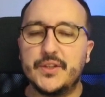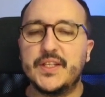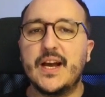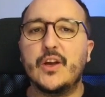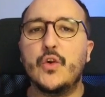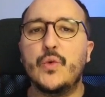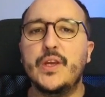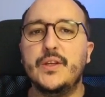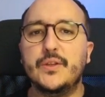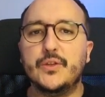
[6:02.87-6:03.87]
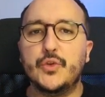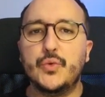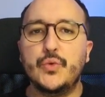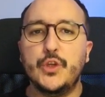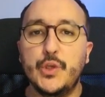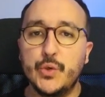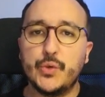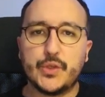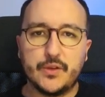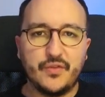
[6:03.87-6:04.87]
they are going to
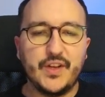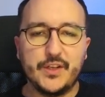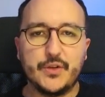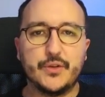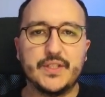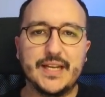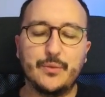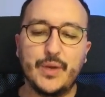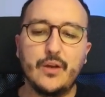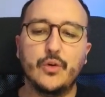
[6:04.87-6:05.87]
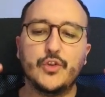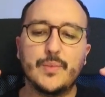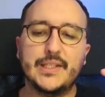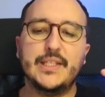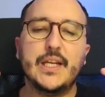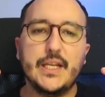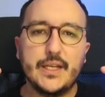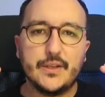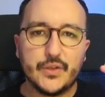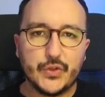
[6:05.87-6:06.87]
use filters that will
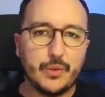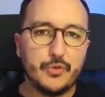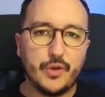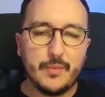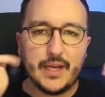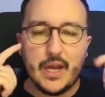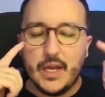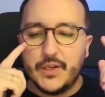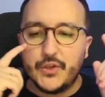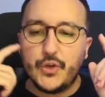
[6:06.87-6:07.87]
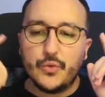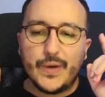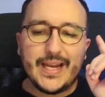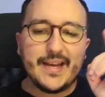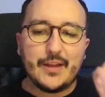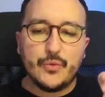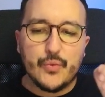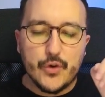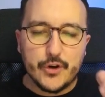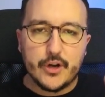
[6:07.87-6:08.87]
automatically stop your email. So you really got to
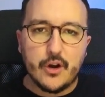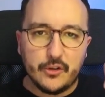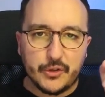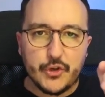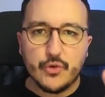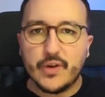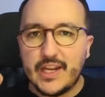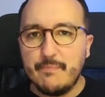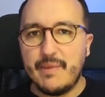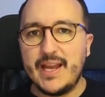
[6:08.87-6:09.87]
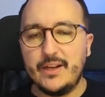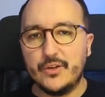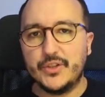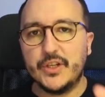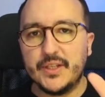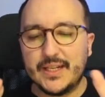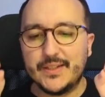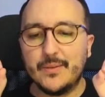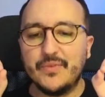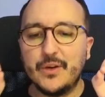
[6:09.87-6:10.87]
work on your email content. That's
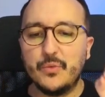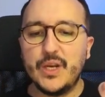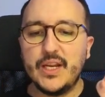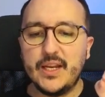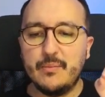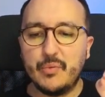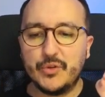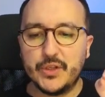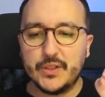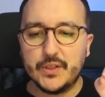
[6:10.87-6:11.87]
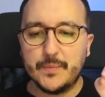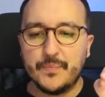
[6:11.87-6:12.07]
something really important